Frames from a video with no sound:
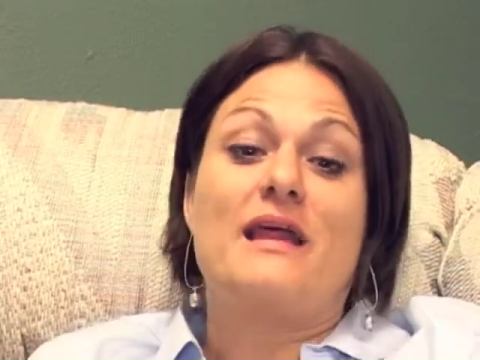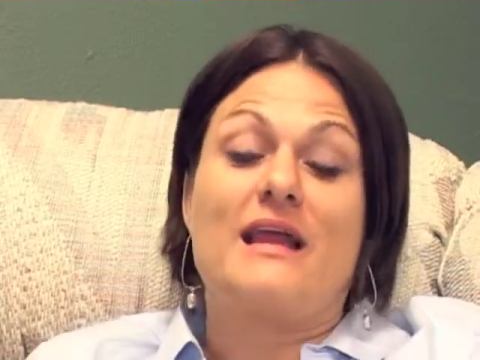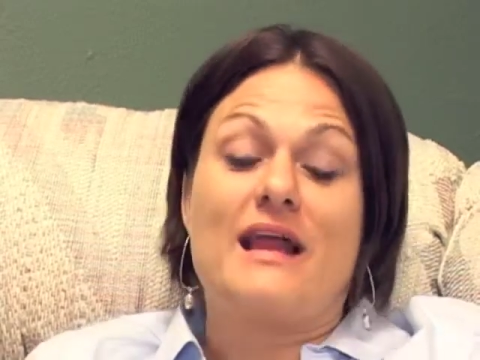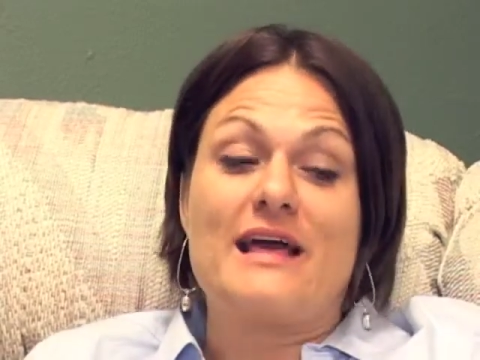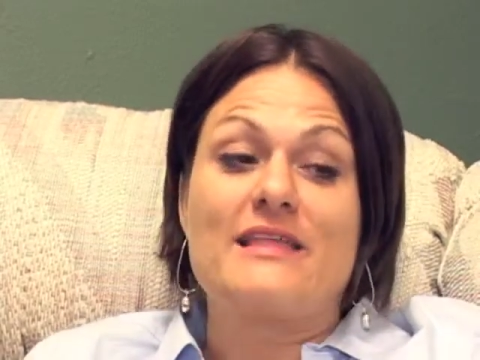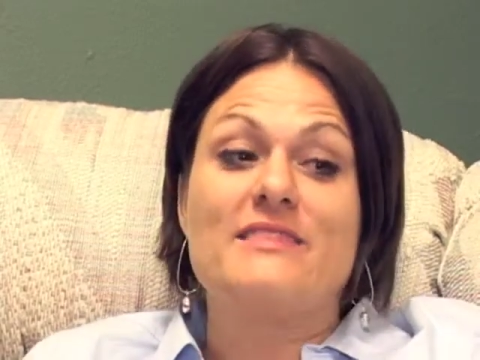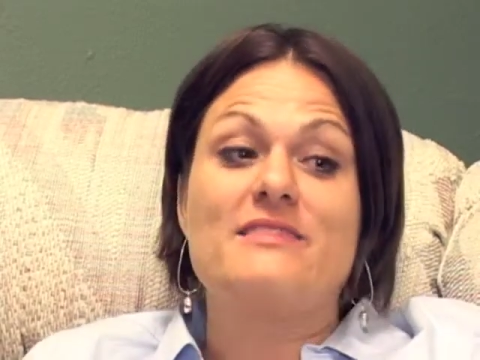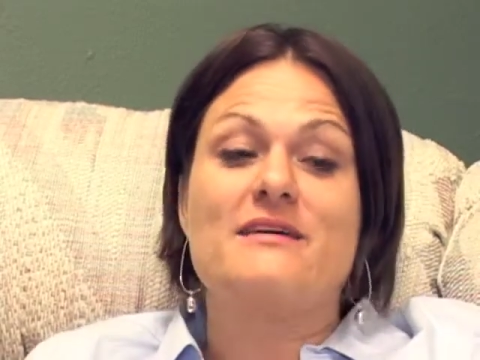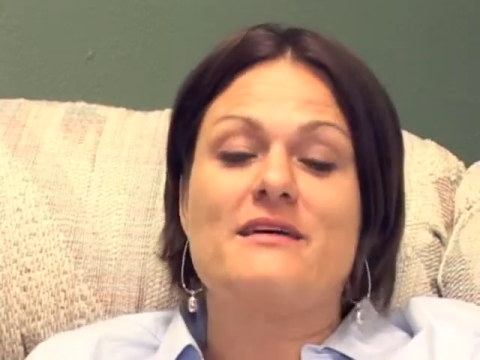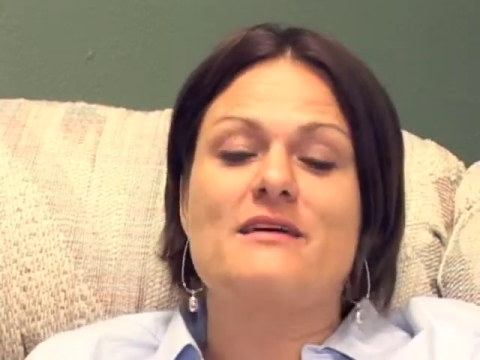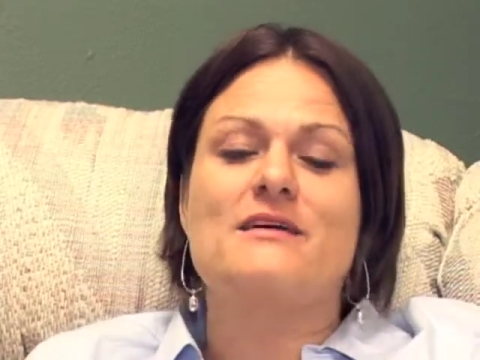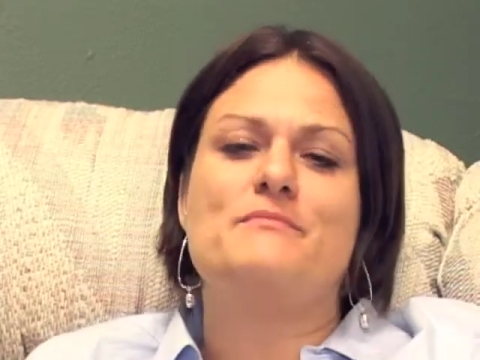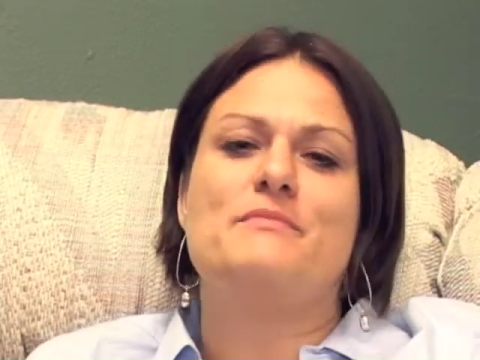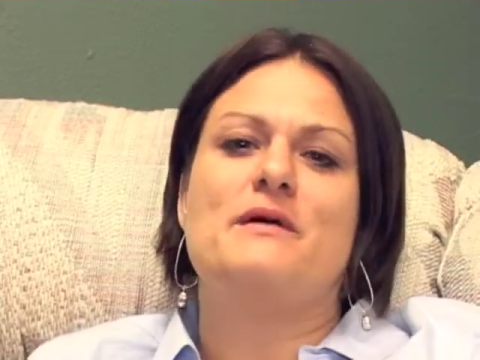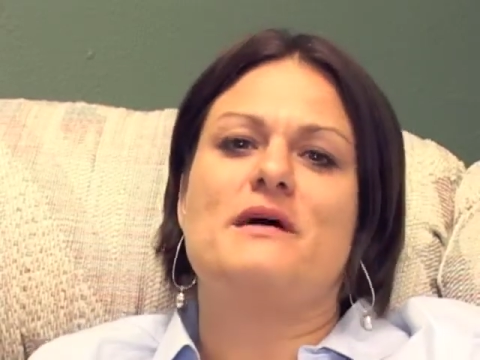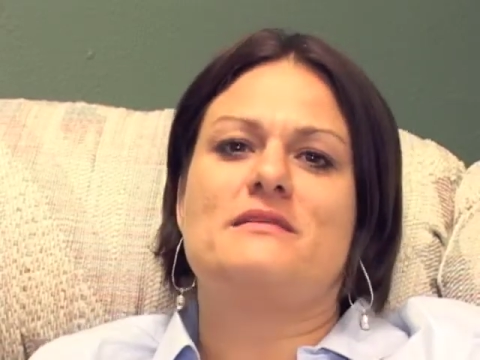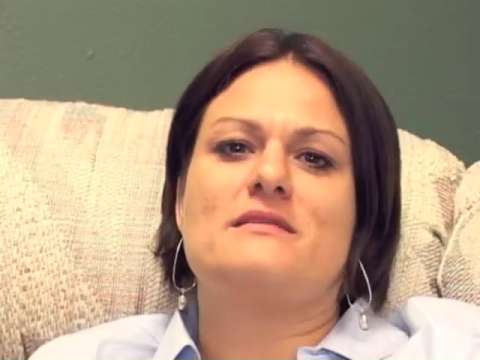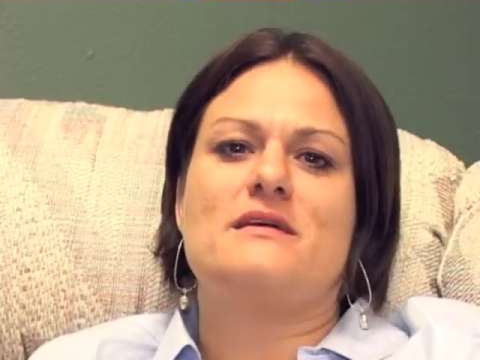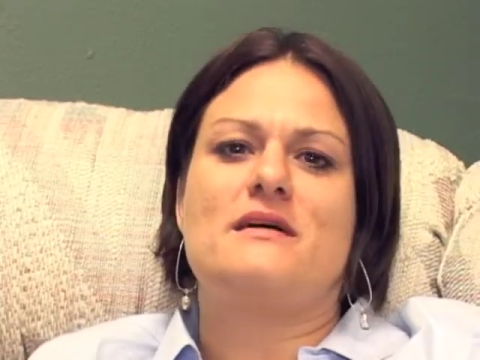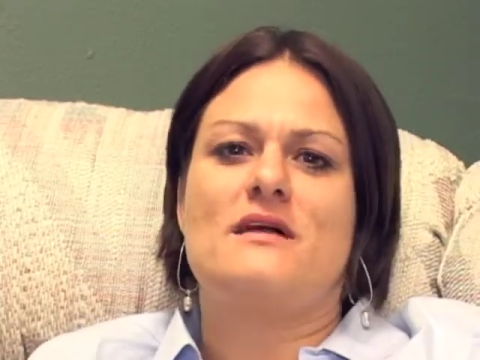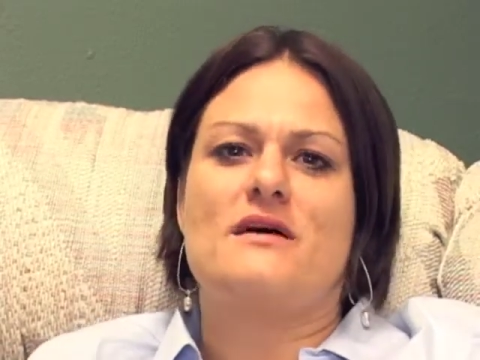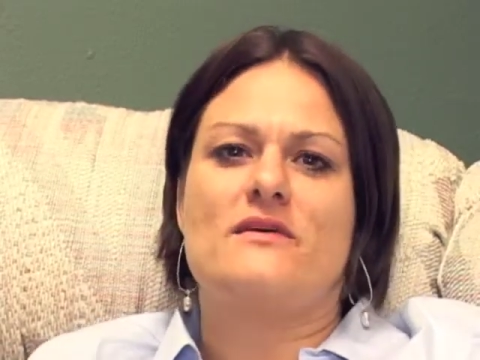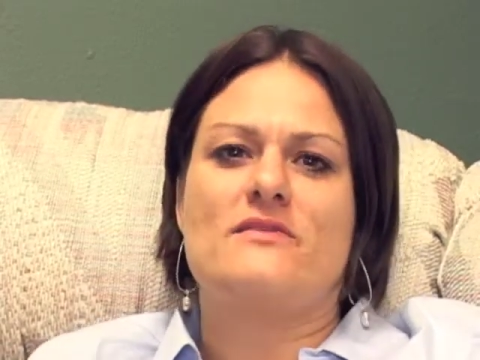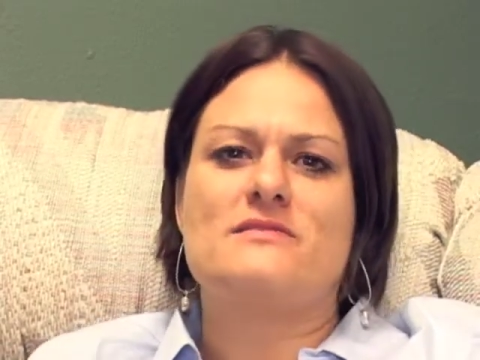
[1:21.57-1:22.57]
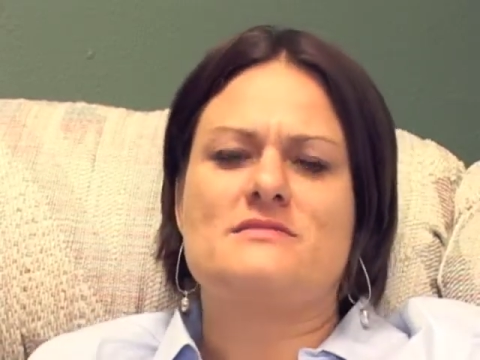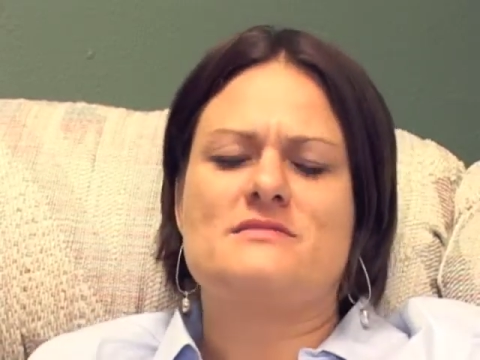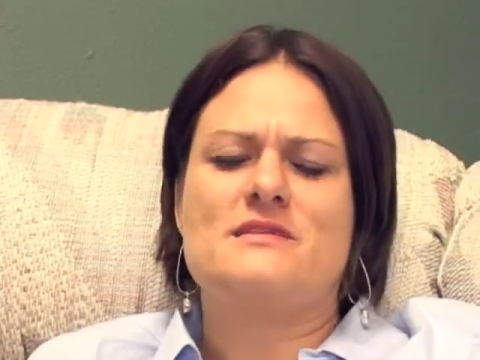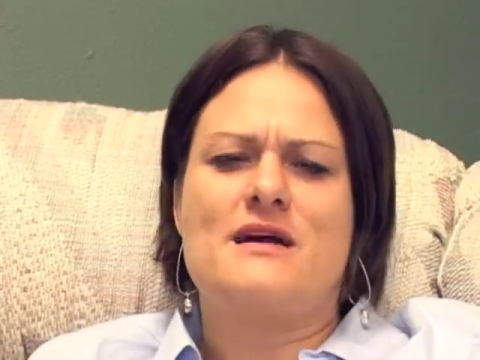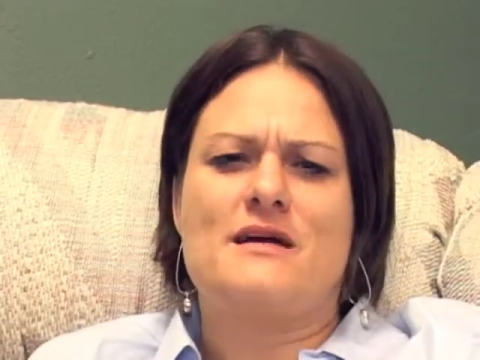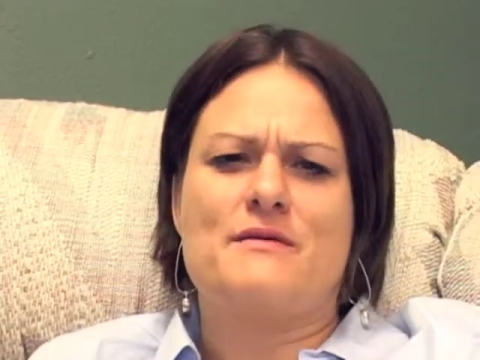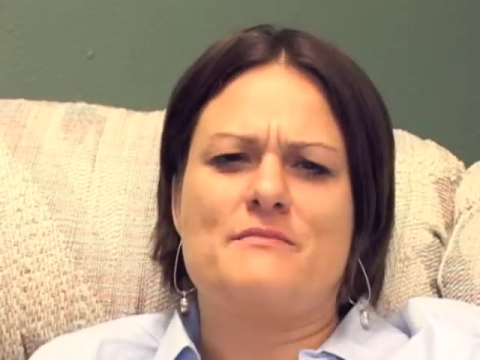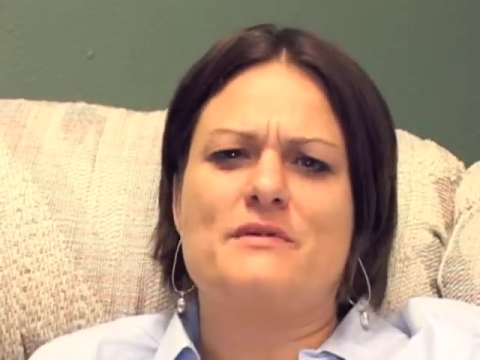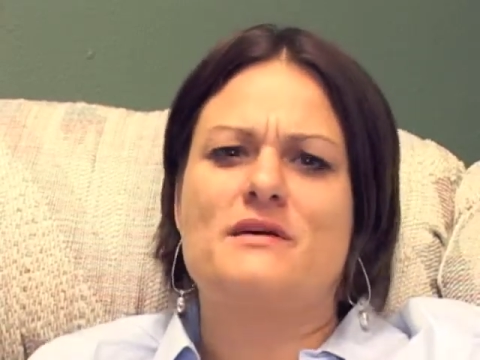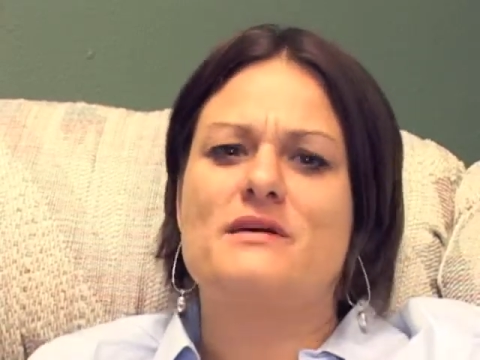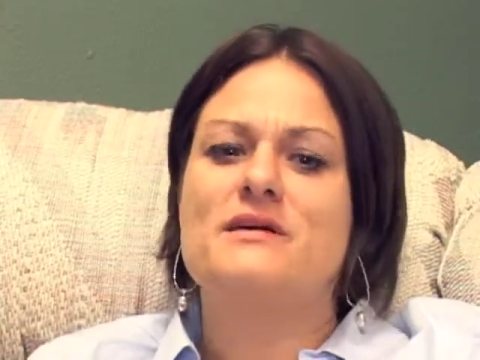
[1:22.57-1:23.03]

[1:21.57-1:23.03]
And I think about that all the time